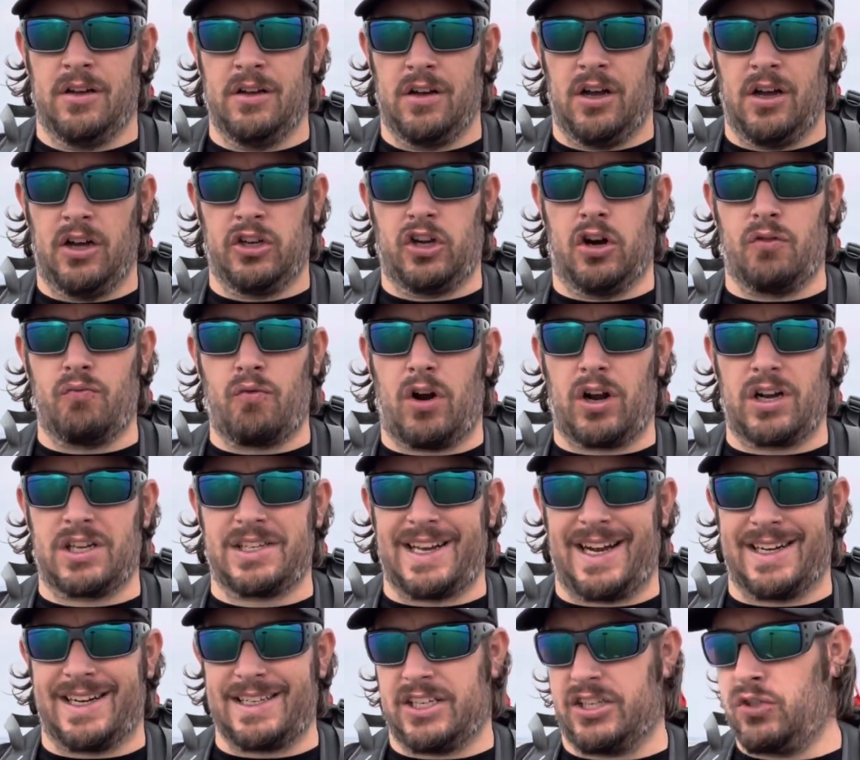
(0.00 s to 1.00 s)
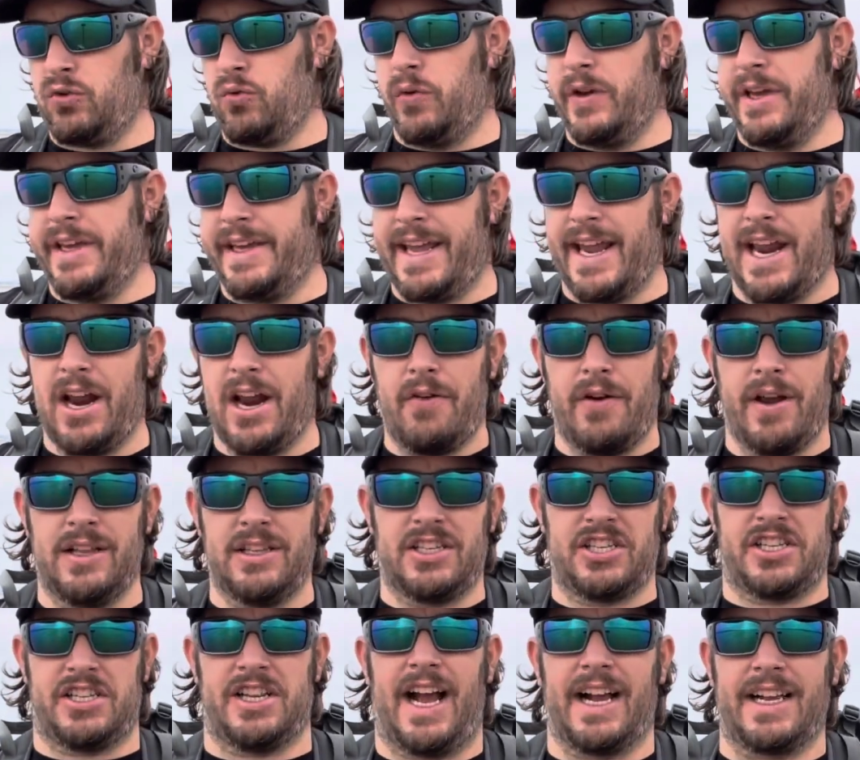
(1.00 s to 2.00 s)
a good rucksack to store your gear in,
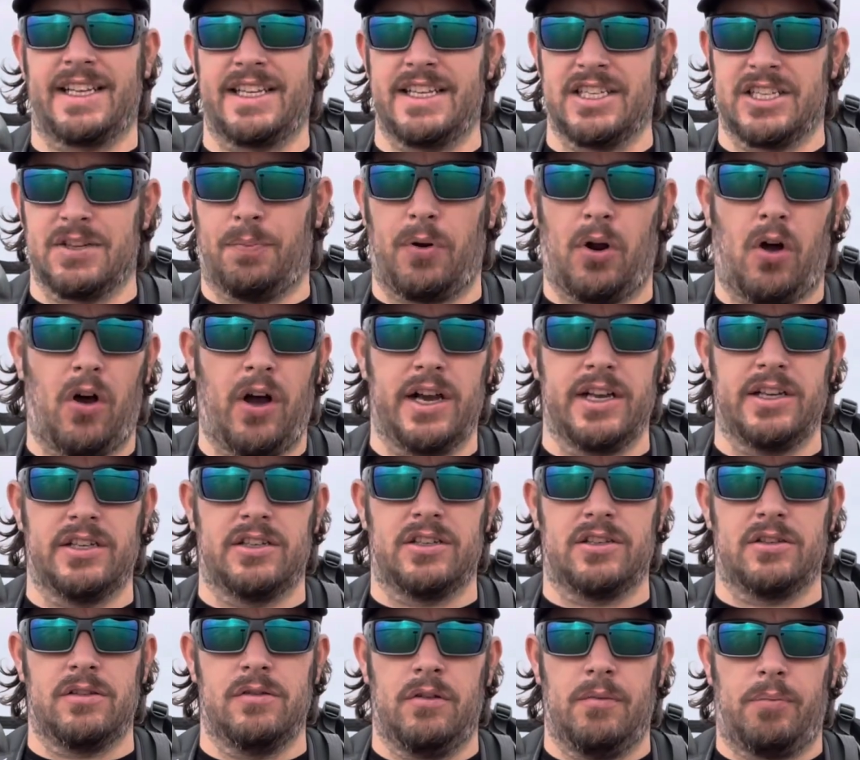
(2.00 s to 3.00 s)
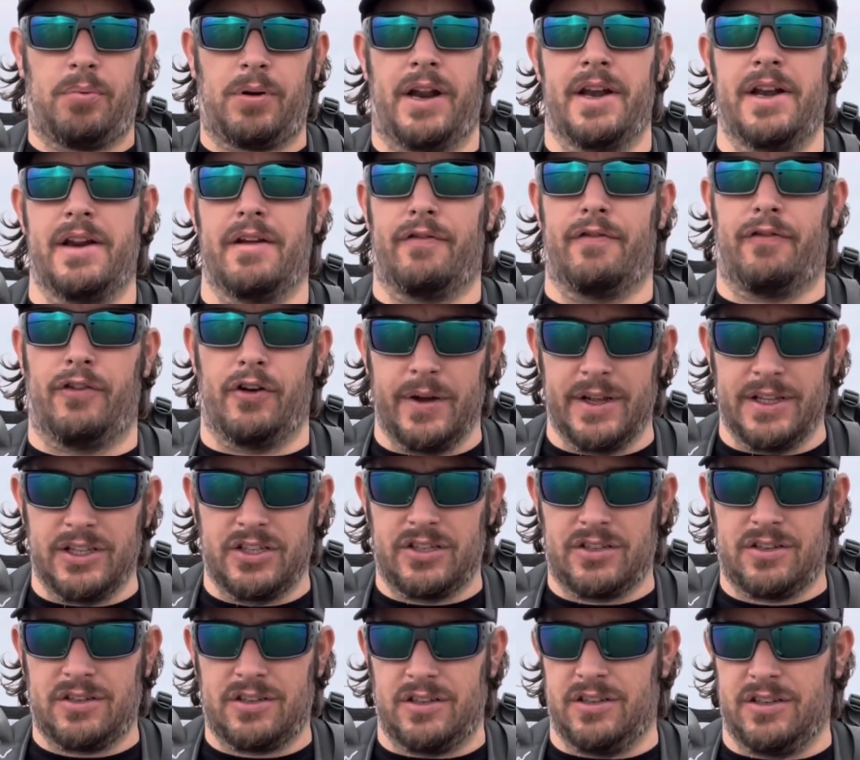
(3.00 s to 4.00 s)
snacks and supplies, plenty of
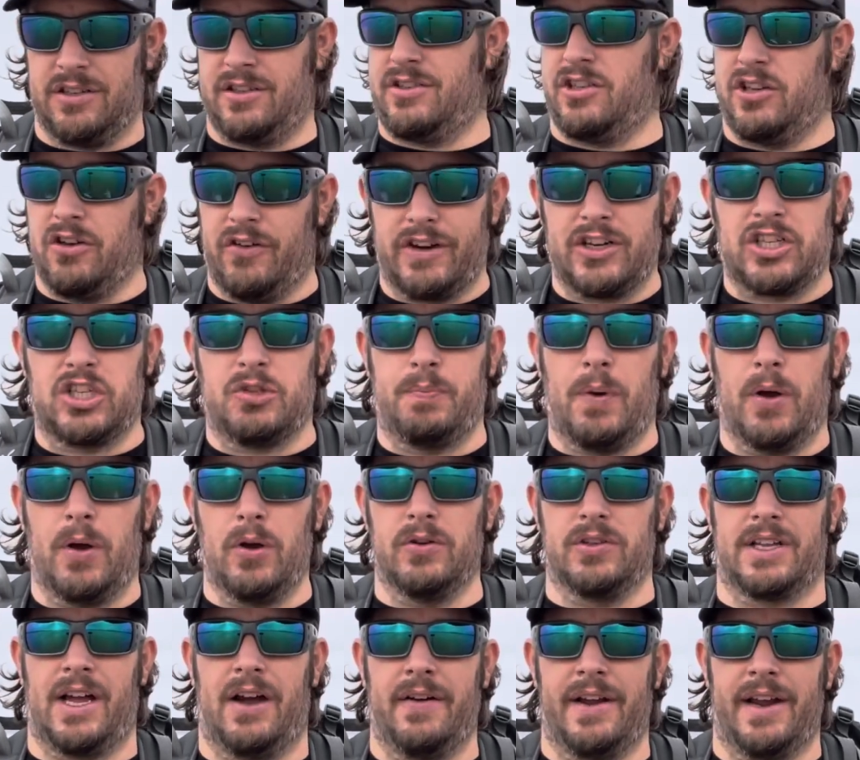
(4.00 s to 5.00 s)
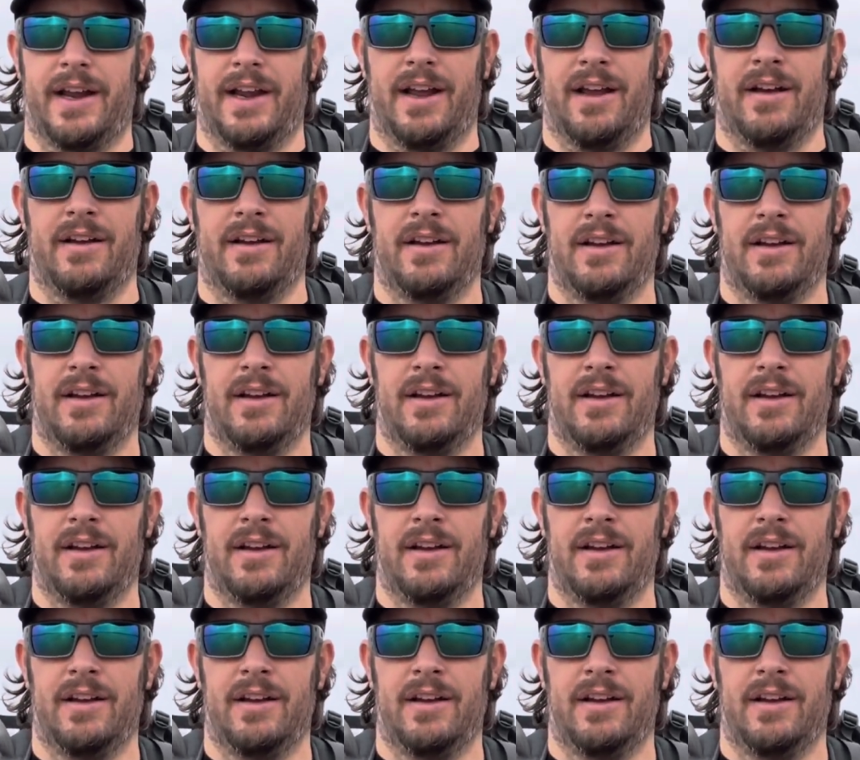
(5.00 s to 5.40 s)
fluids because you're exposed out here,